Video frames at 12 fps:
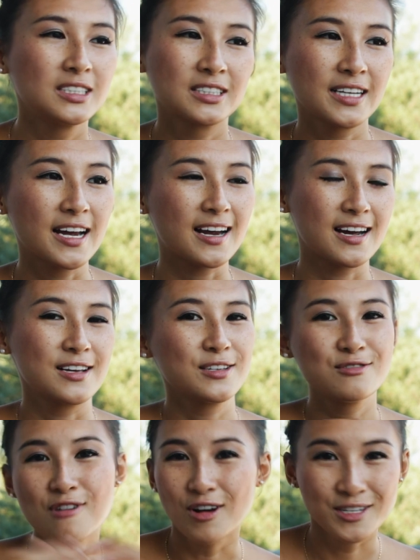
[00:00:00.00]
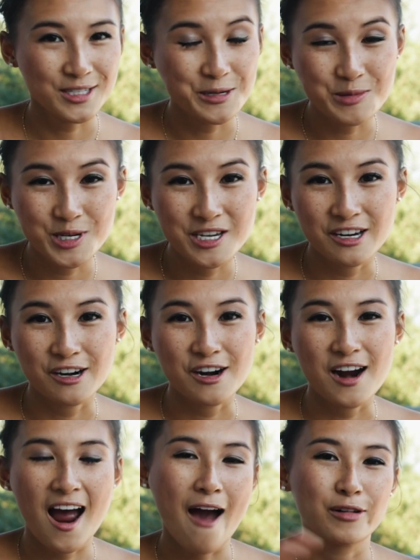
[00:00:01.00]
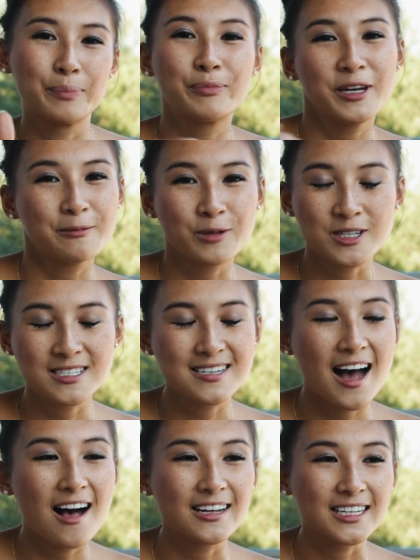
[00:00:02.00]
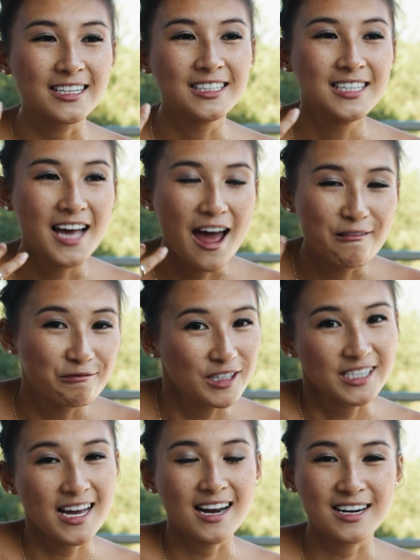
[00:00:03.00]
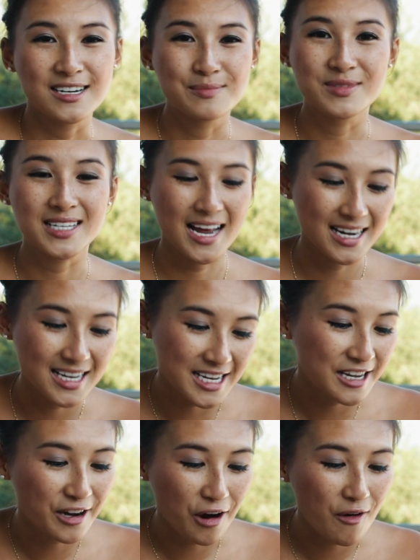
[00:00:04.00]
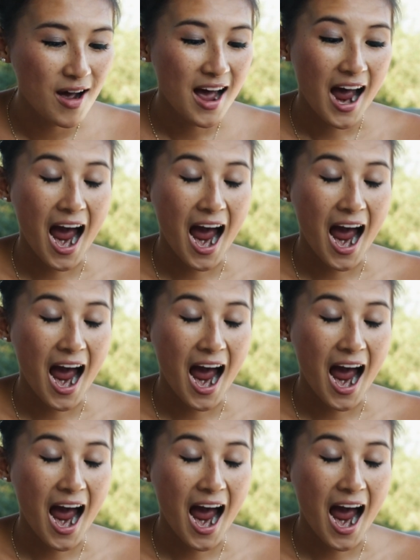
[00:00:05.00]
Like, you all see me here, I have a big personality, and with that comes an ego.